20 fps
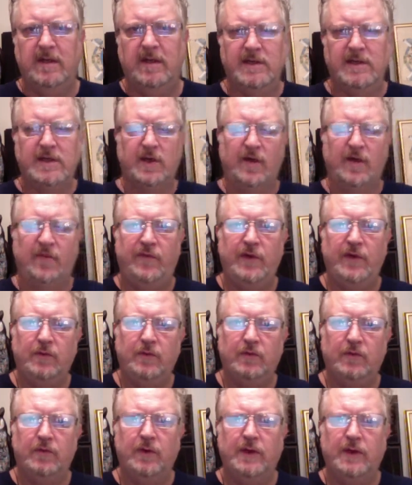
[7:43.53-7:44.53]
So if
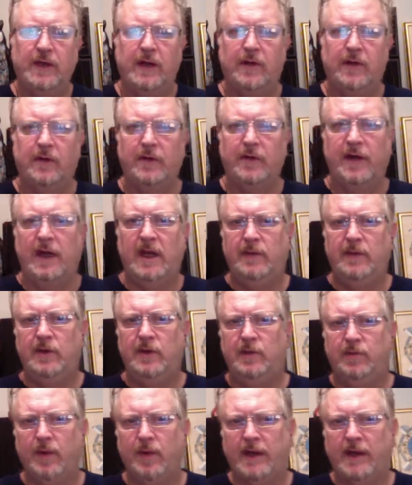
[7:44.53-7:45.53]
you look at her name and
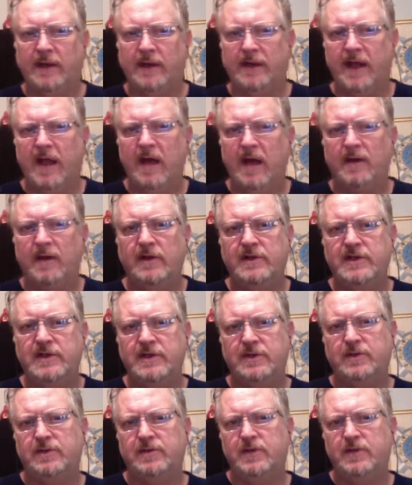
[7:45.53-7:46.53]
you break it down
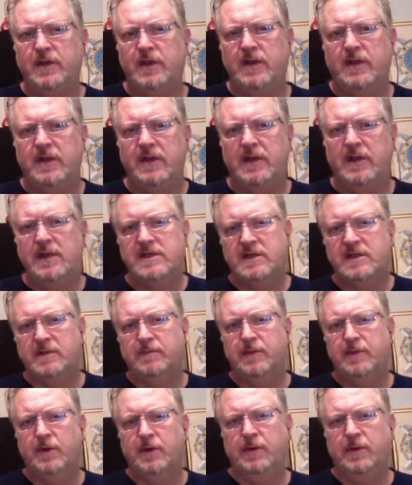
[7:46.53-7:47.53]
into its
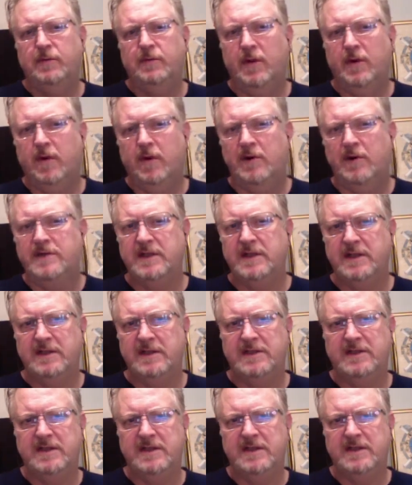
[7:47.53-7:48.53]
component parts, it
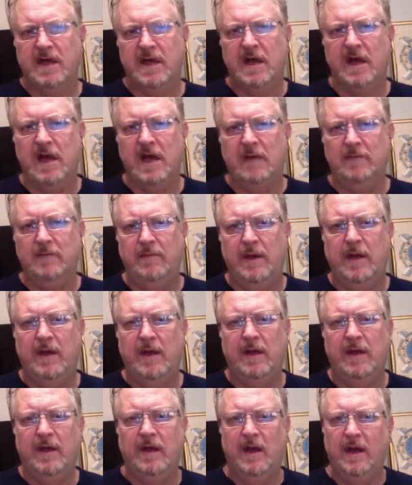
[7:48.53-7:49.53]
is the time
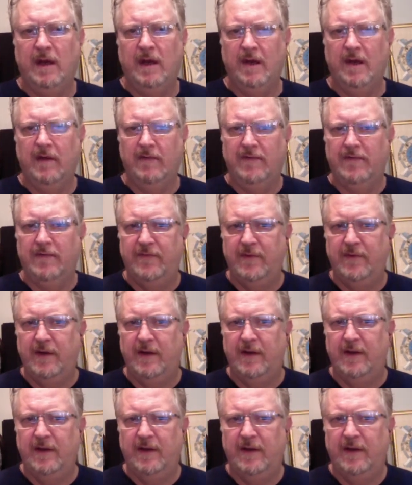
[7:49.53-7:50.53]
of
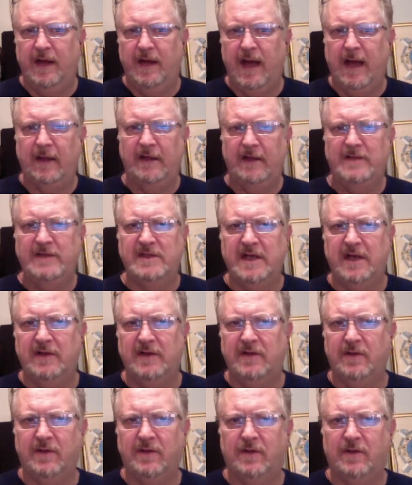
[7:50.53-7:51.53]

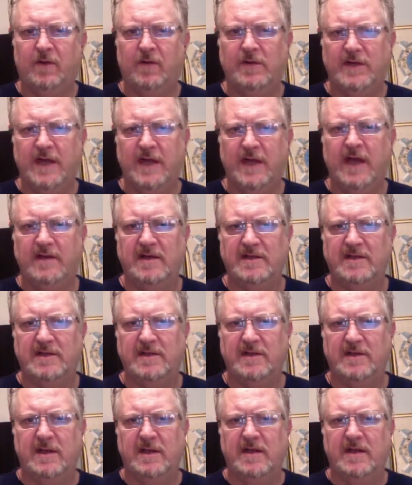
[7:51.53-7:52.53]
Alexander and
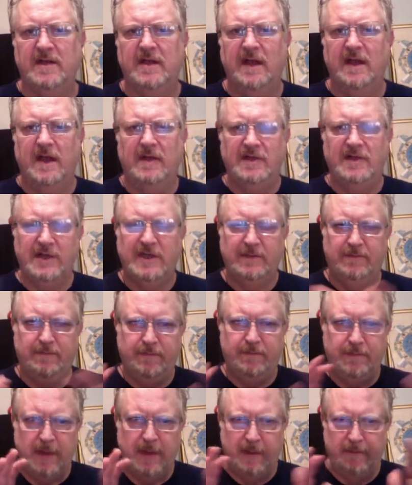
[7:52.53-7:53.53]
Cortez. And
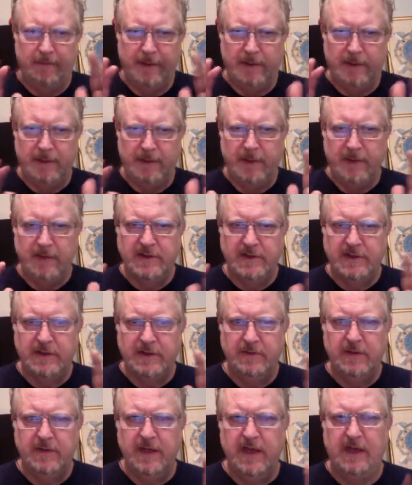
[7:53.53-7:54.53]
between those
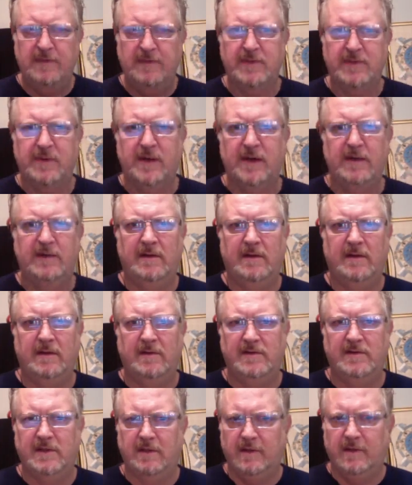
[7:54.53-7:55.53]
two names, right,
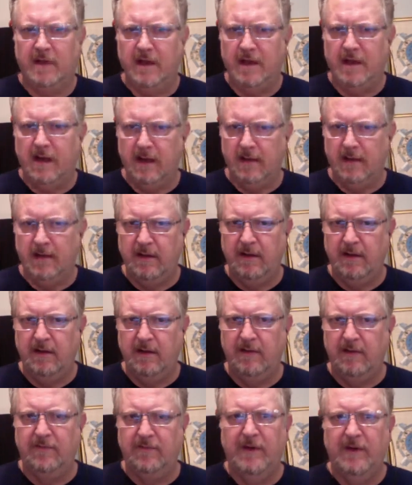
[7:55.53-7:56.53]
there's a lot
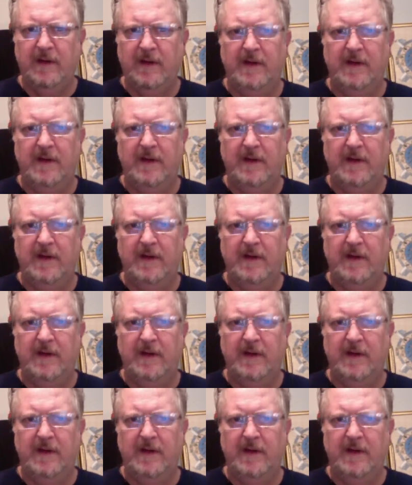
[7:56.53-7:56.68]
of